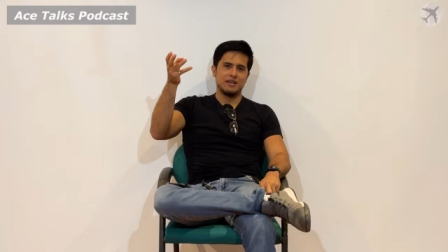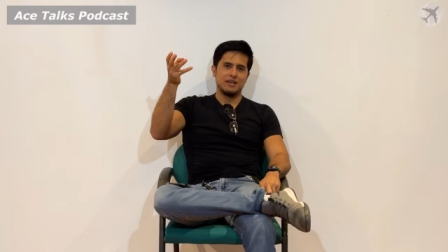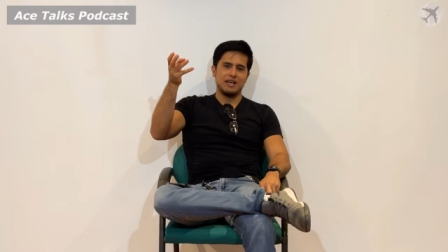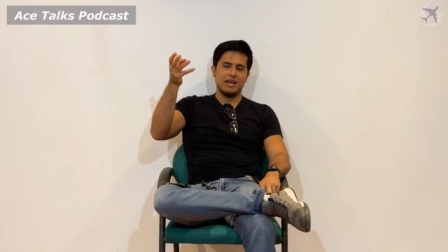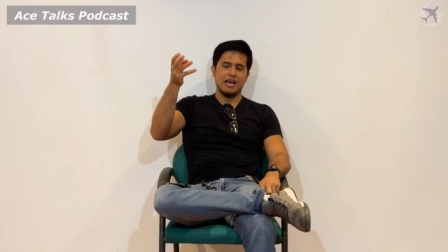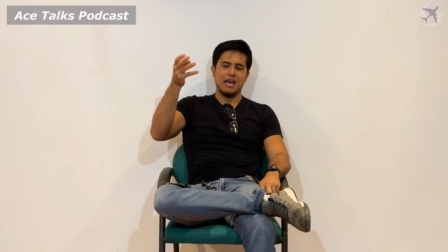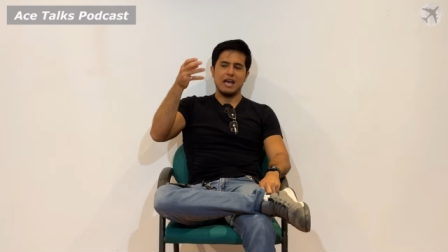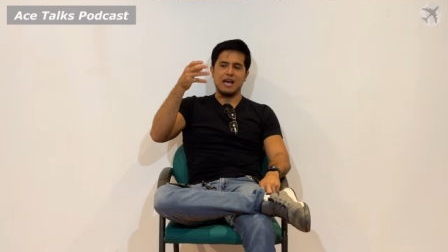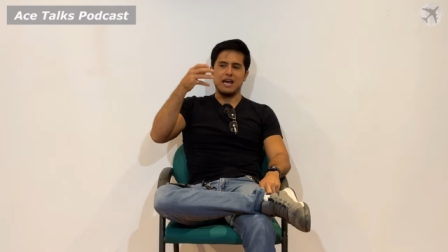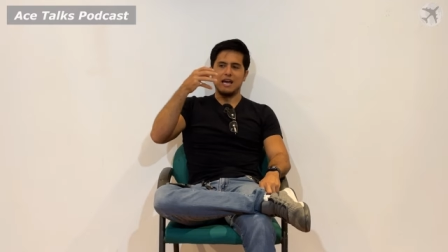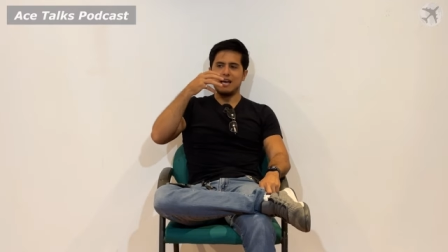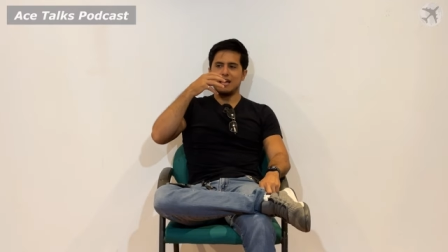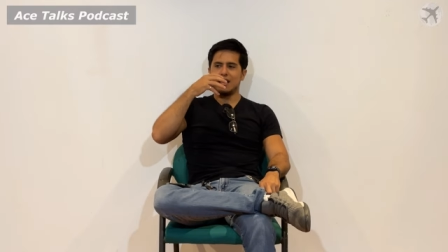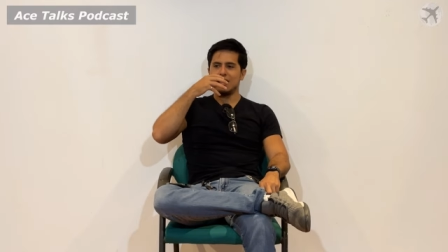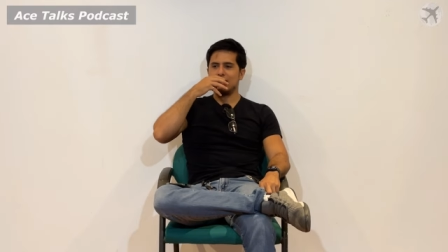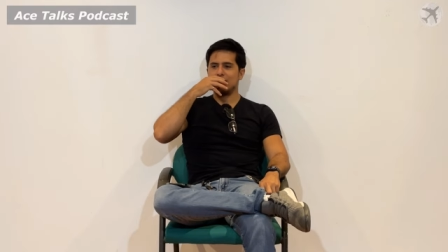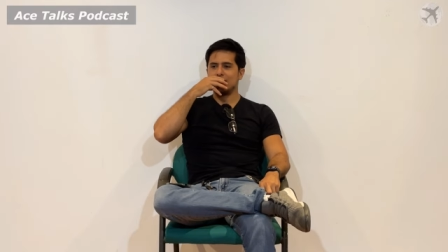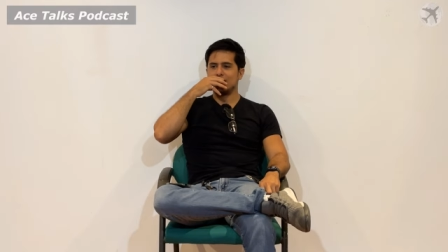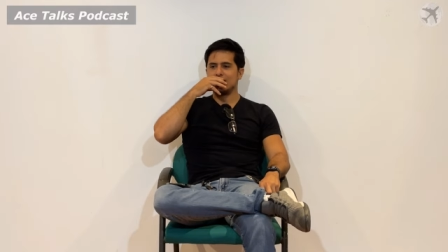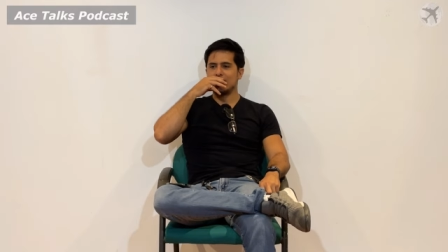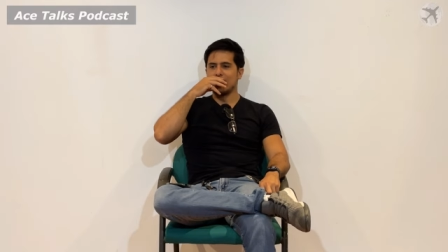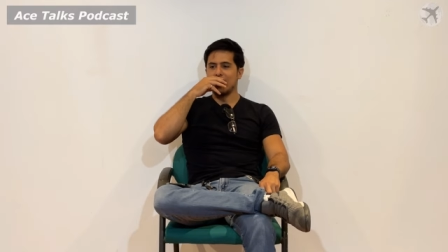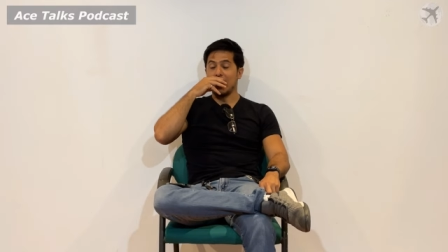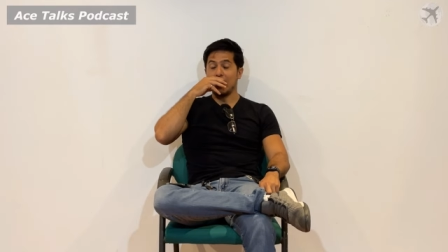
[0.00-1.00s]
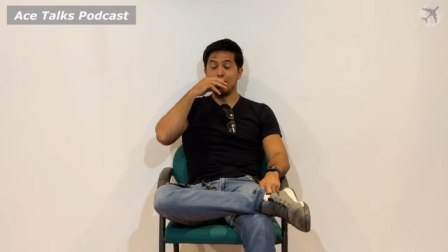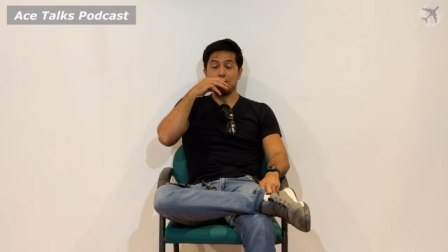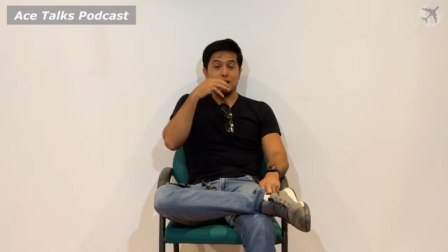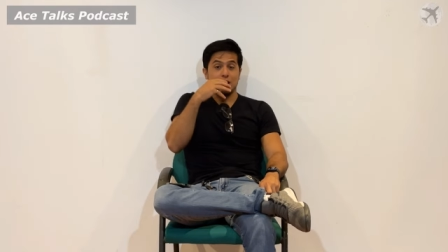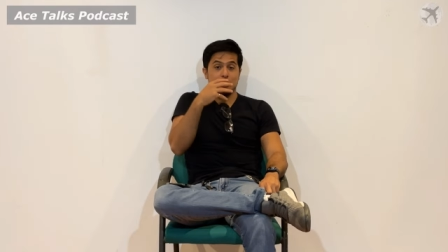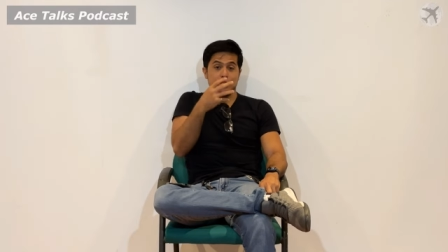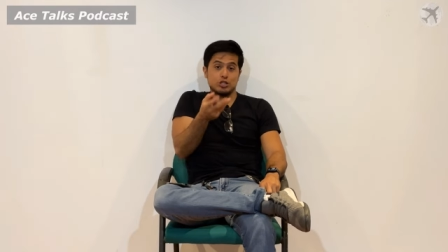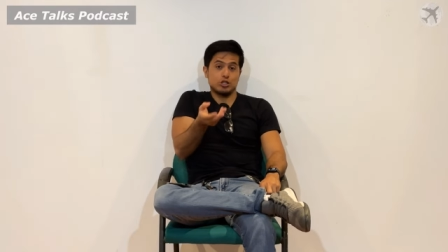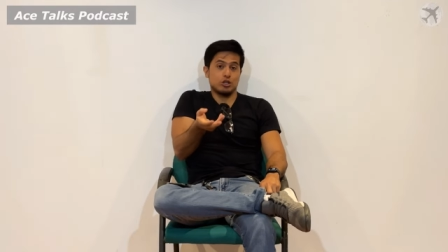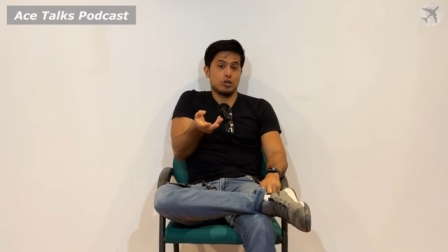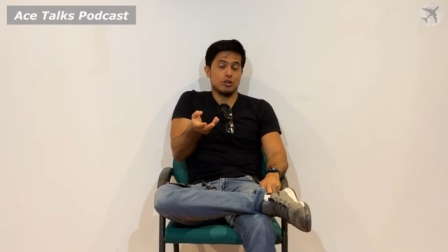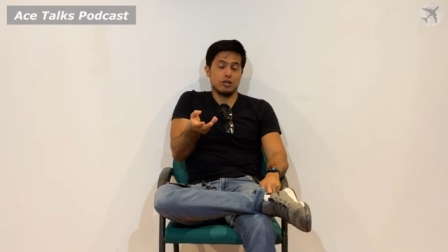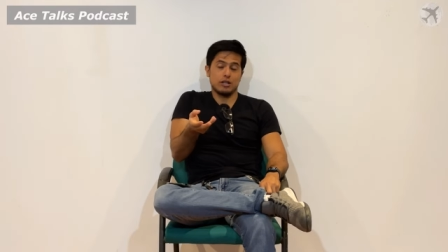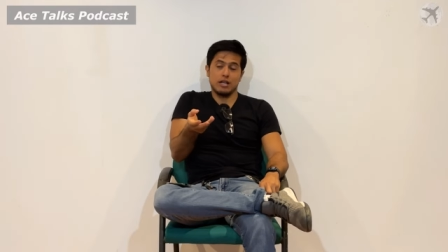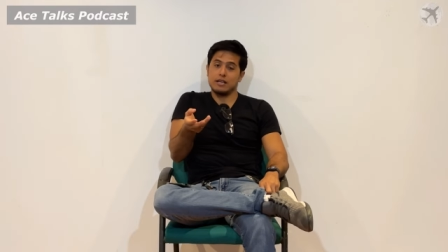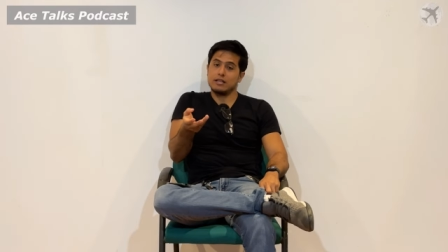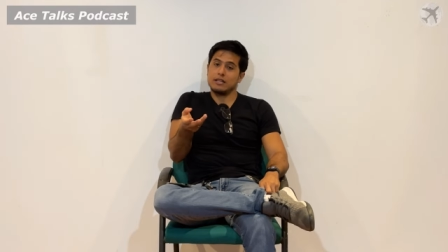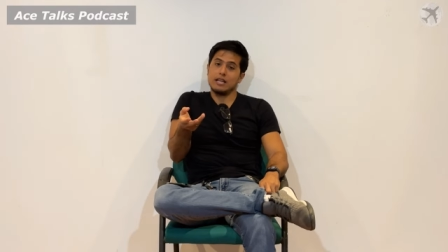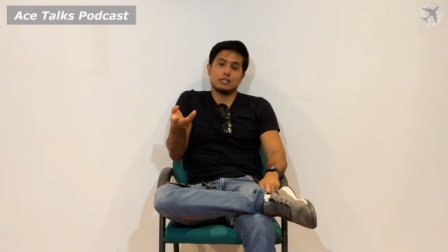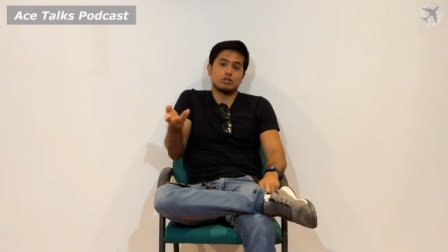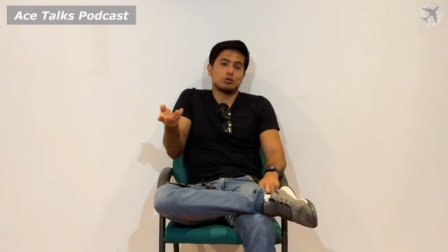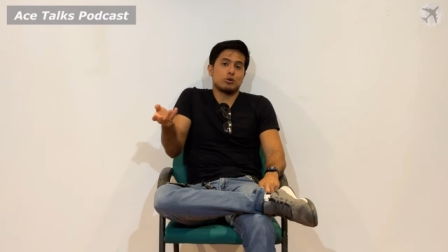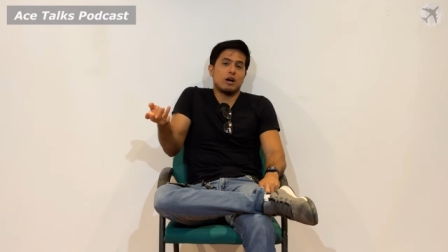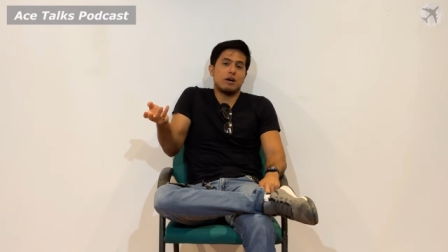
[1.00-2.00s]
And I'm not sure, like
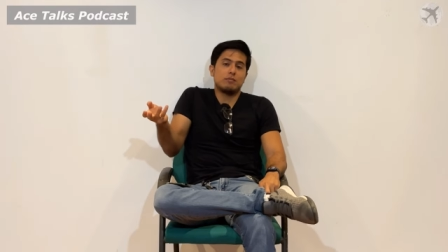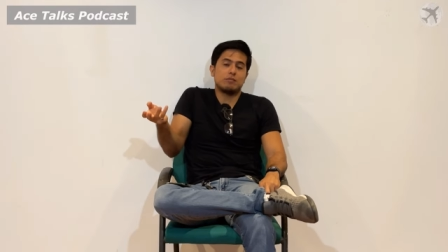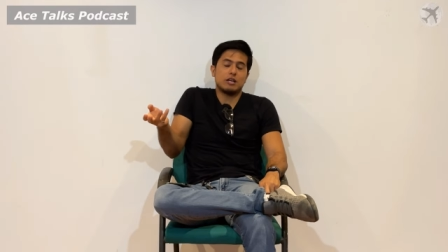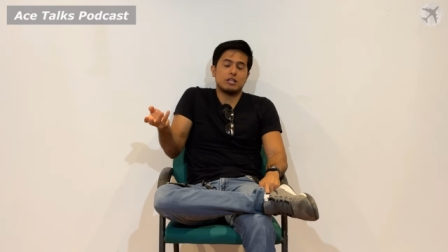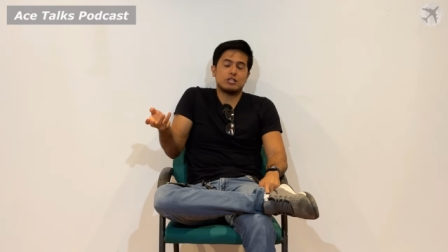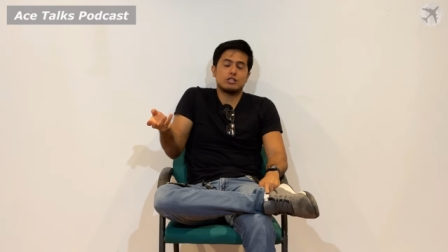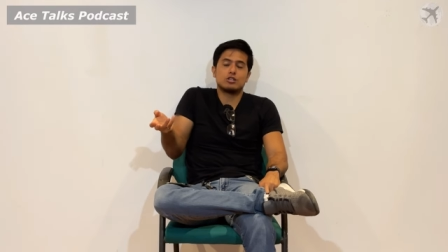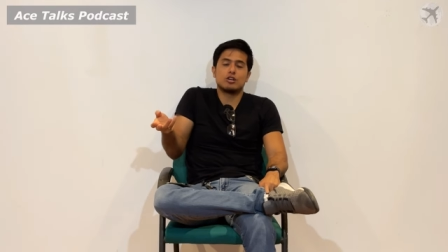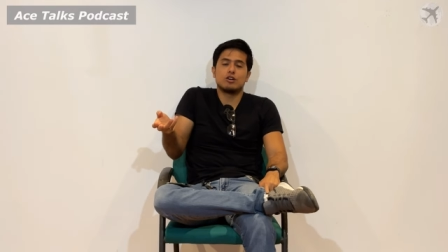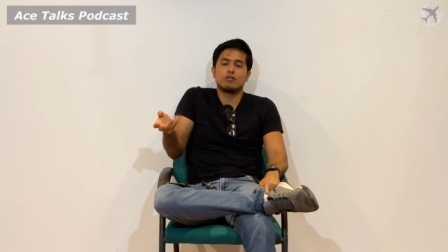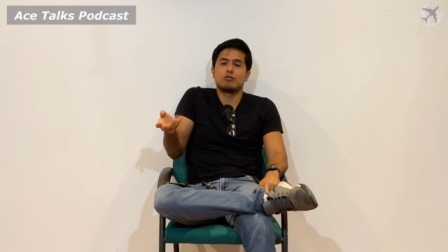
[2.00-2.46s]
that's why I'm not sure